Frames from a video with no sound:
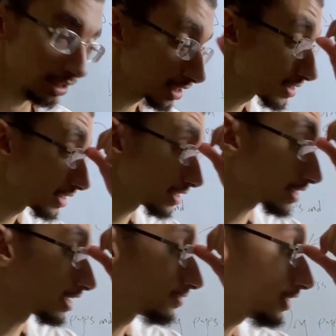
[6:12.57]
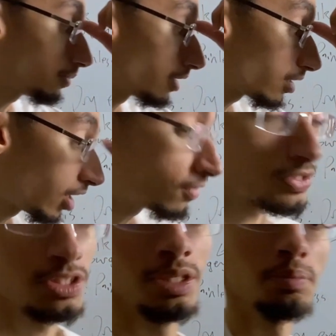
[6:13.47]
let's say this hyphema
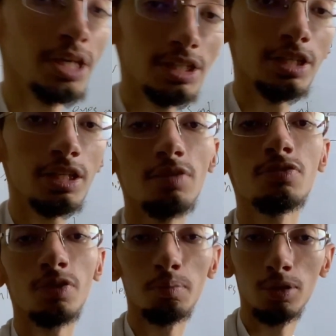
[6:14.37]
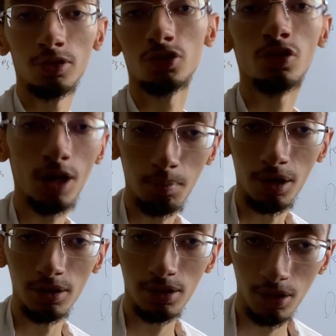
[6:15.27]
obviously mainly comes from blunt trauma,
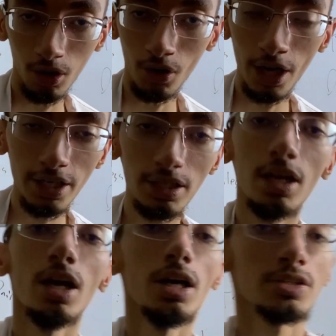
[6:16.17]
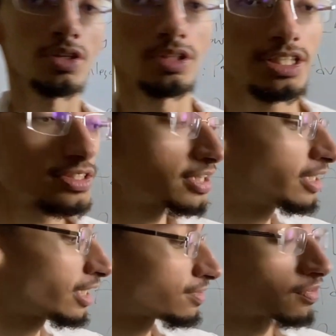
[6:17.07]
all right? So let's say it
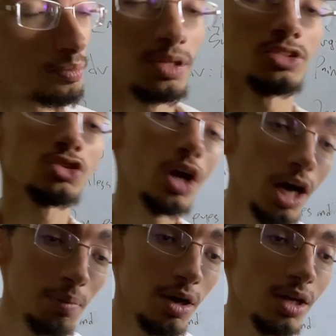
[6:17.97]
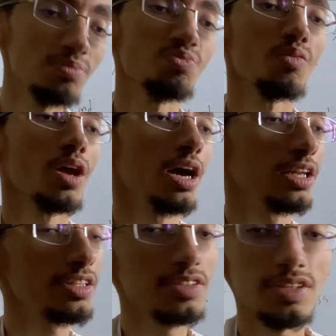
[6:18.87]
comes from blunt trauma, and
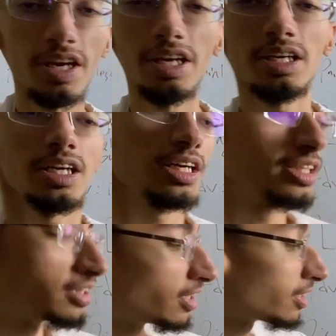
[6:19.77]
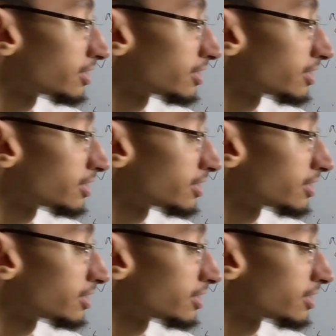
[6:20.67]
let's say there is